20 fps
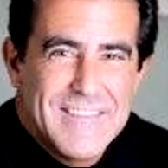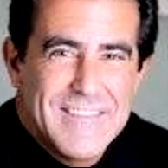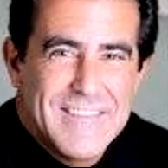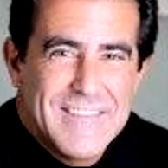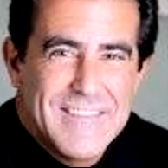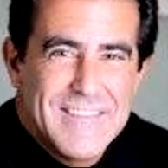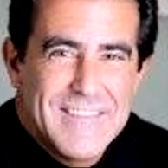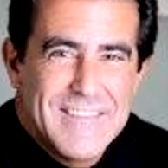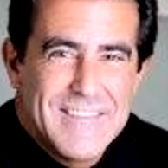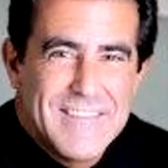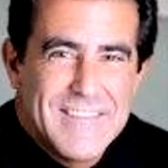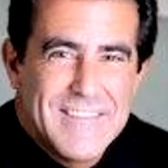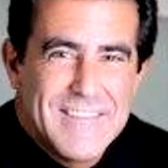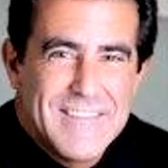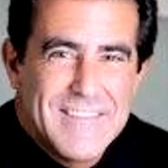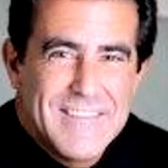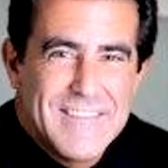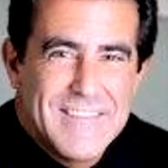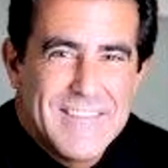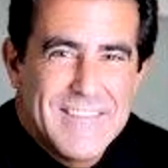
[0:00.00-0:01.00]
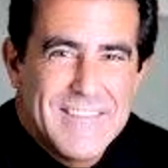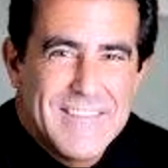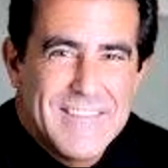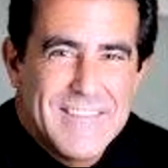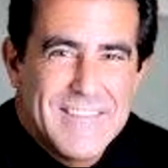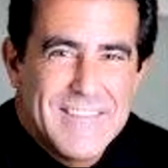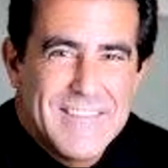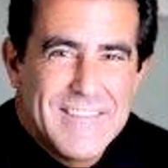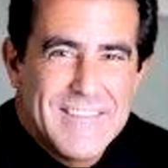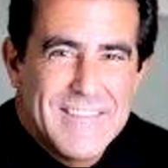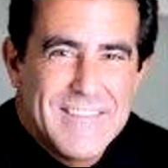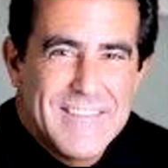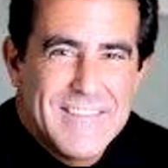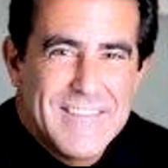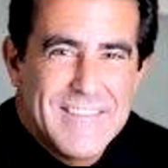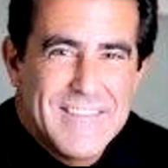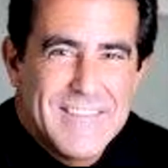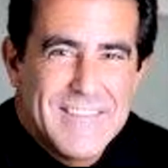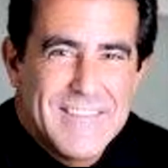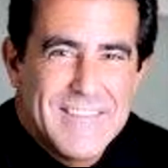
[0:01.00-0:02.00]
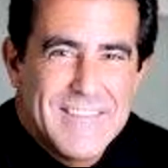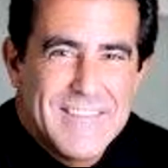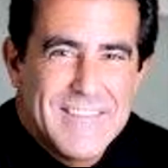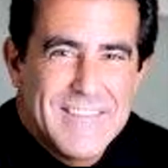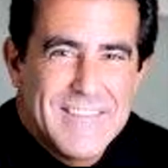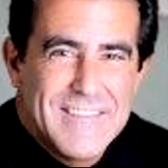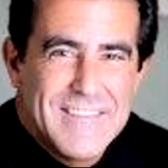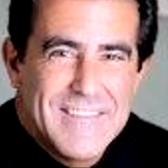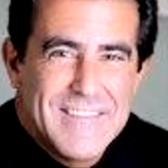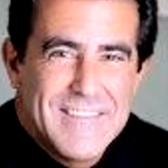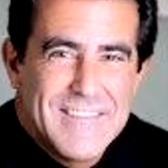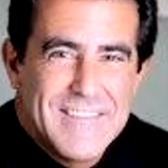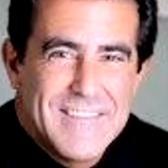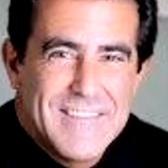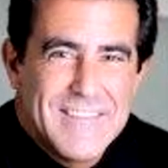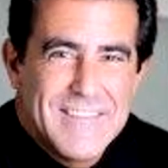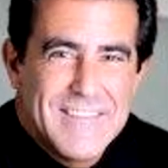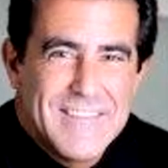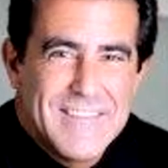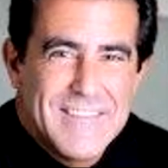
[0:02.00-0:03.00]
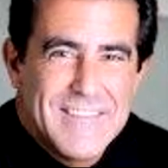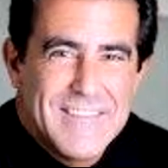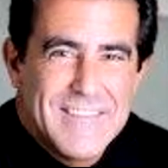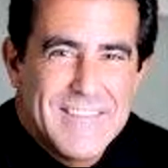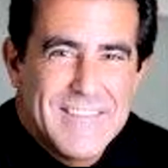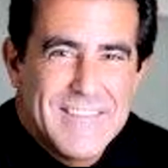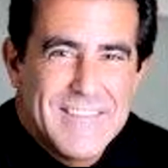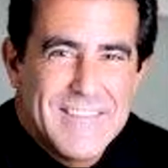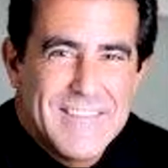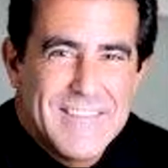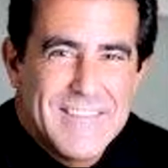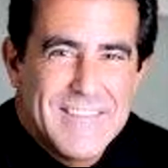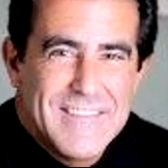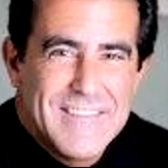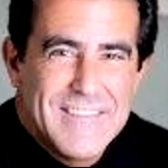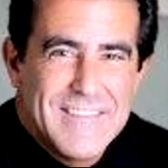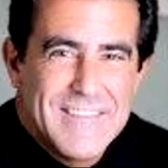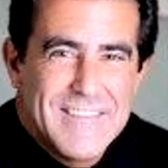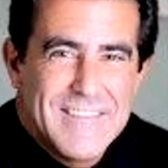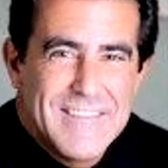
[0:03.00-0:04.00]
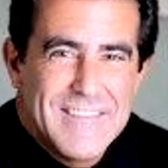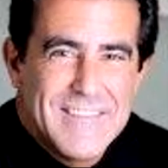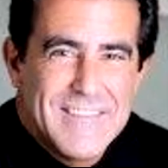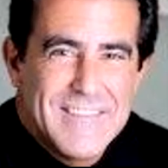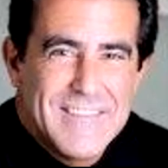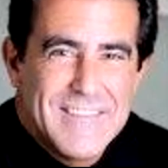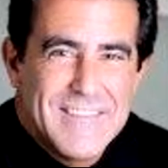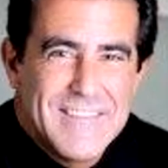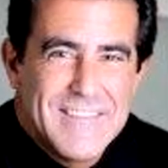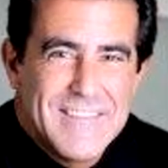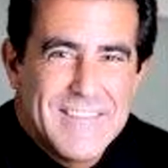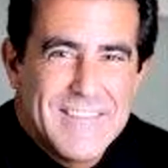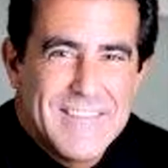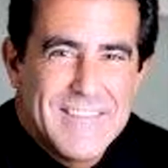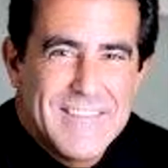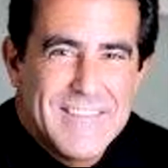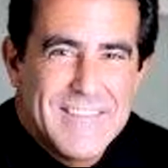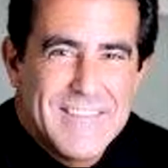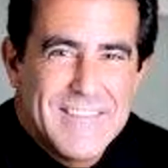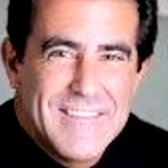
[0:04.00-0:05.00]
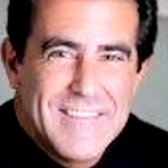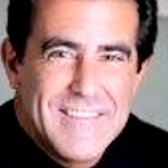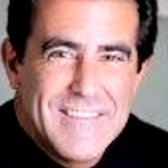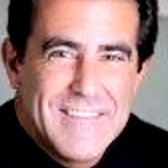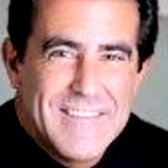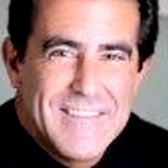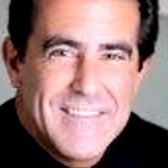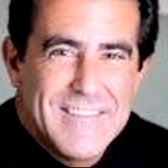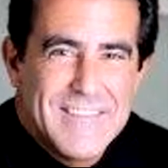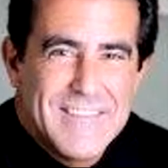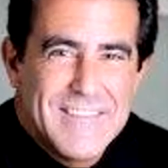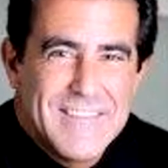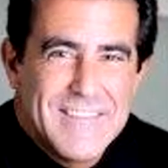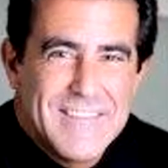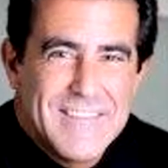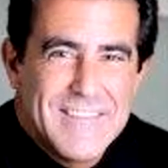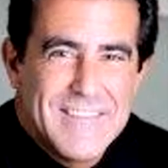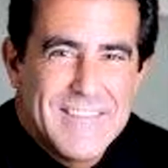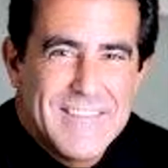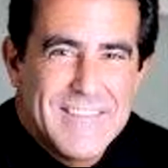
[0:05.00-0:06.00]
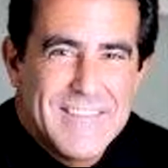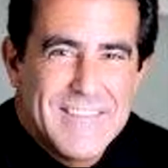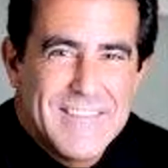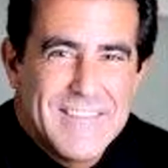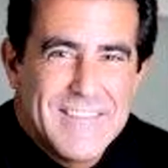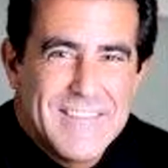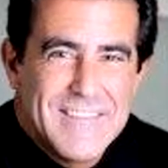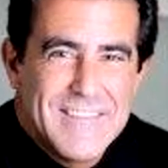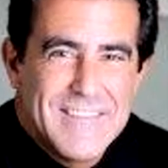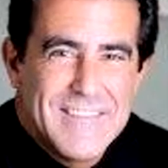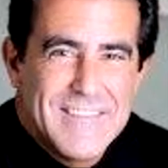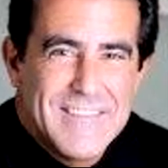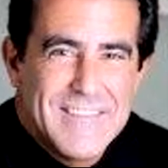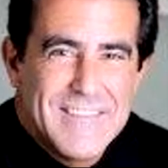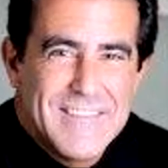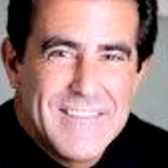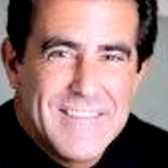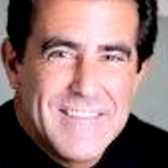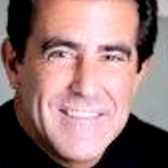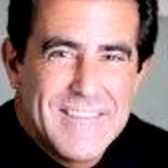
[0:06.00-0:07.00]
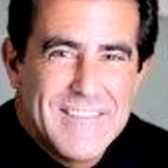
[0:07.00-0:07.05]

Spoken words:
(silent)